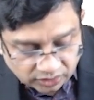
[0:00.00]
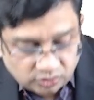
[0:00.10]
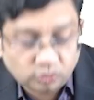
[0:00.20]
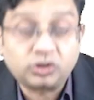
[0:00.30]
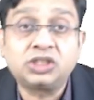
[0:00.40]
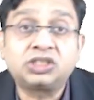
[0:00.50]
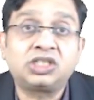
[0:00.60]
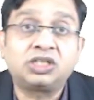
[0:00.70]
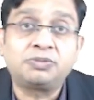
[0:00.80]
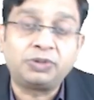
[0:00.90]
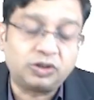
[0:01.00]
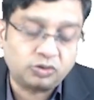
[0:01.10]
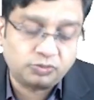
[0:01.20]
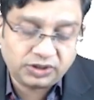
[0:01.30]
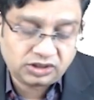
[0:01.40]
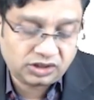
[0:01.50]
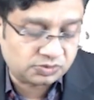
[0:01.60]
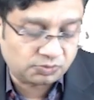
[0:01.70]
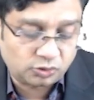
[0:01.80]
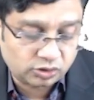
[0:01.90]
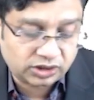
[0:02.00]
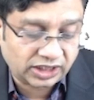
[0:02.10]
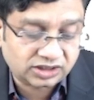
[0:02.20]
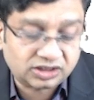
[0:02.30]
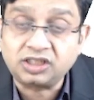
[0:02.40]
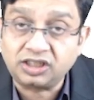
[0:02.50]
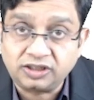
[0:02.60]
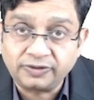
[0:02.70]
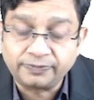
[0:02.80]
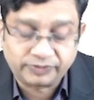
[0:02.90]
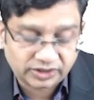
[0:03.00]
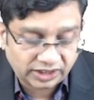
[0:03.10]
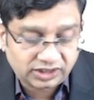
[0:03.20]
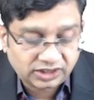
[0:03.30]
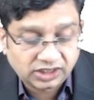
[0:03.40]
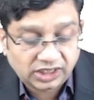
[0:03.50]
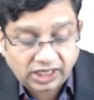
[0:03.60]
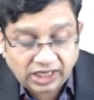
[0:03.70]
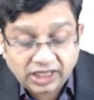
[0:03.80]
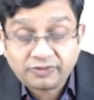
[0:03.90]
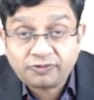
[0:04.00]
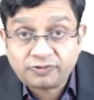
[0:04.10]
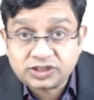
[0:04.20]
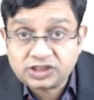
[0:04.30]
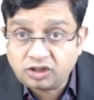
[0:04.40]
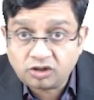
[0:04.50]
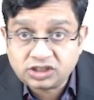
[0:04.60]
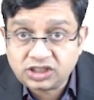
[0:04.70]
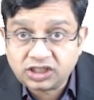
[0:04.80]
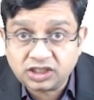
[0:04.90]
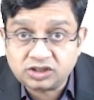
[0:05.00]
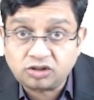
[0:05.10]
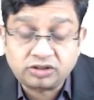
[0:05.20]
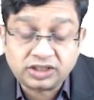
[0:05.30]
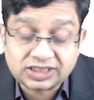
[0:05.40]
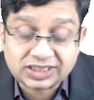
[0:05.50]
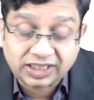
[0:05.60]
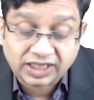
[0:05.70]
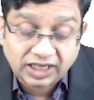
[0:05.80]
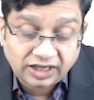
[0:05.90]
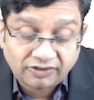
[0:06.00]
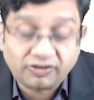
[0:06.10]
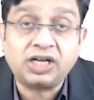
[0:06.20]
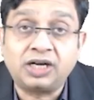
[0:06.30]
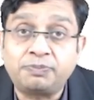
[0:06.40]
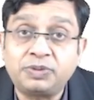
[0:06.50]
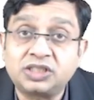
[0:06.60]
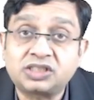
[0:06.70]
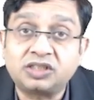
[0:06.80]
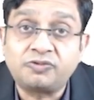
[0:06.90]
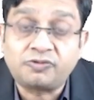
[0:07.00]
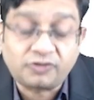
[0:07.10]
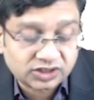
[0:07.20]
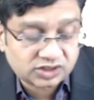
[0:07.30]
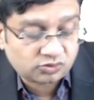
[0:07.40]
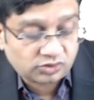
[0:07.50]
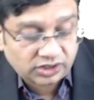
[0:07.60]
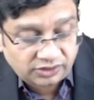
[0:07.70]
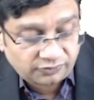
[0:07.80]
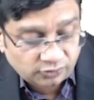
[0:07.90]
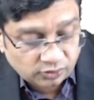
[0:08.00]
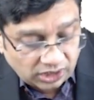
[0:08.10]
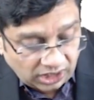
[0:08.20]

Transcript: Total serum bilirubin is more than 3, right? And physiological jaundice never appears in first 24